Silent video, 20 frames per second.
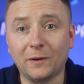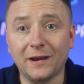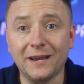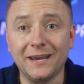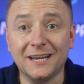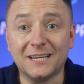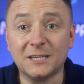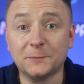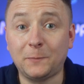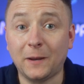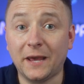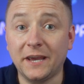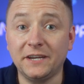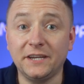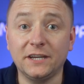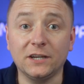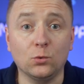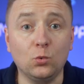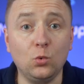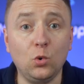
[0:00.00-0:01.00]
by
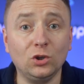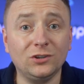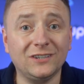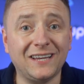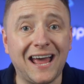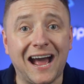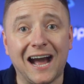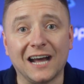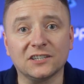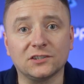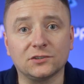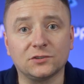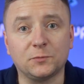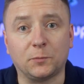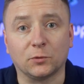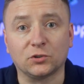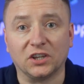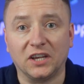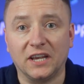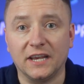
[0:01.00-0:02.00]
explaining what a hotspot